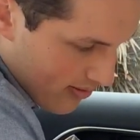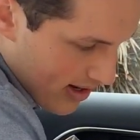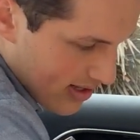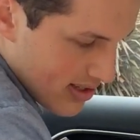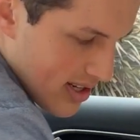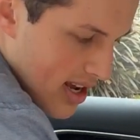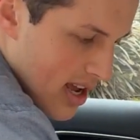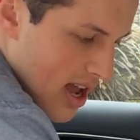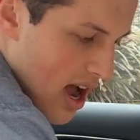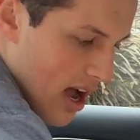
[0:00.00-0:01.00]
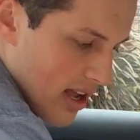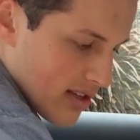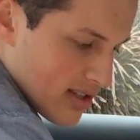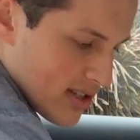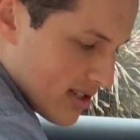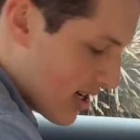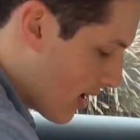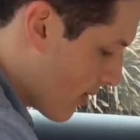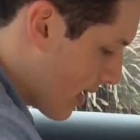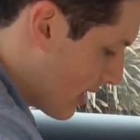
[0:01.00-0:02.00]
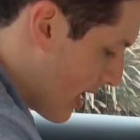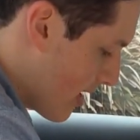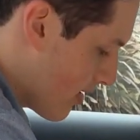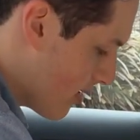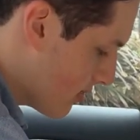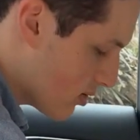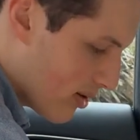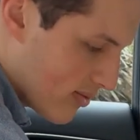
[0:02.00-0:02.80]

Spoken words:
vents, cigarette lighter, 12